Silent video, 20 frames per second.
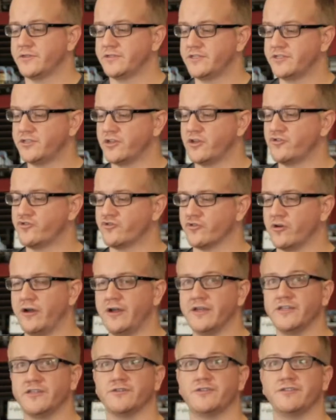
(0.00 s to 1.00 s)
This is
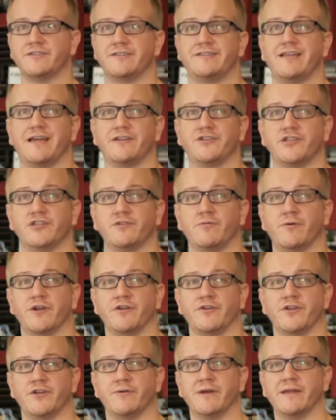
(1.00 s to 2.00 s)
drawing Zeus's attention to what
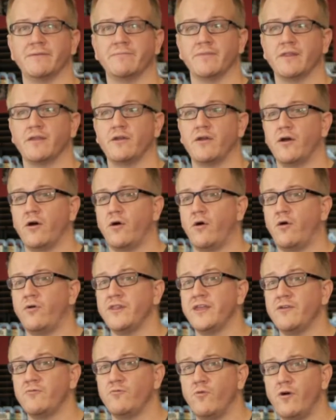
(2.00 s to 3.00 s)
you're doing.
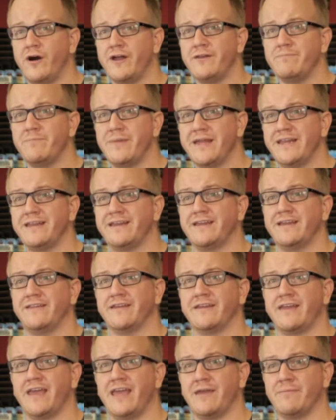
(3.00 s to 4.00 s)
Only 1 minion in
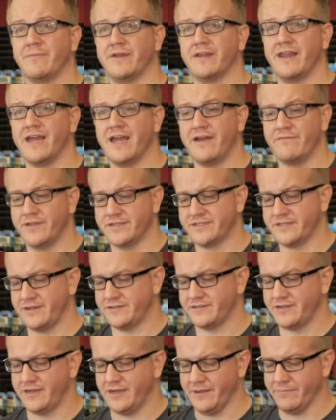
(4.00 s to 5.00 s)
the game can have this at
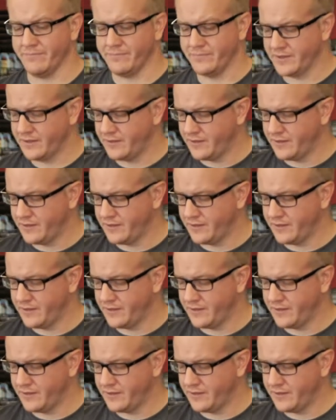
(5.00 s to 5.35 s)
a time.